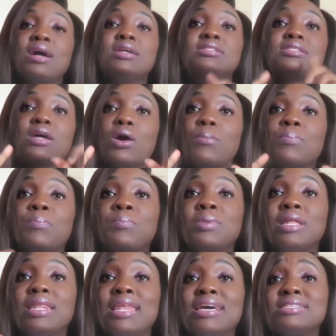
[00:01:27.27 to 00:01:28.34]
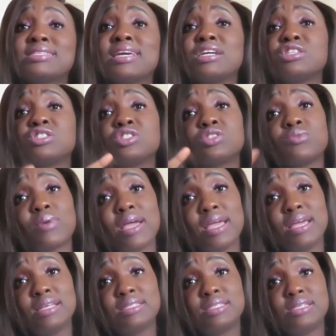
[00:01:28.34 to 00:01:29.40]
So let's get
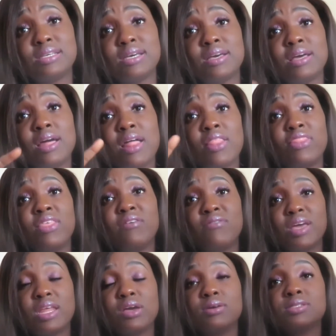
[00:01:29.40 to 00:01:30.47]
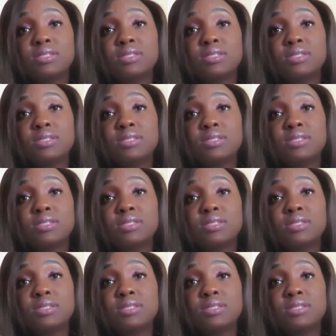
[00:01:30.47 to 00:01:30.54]
straight into the video.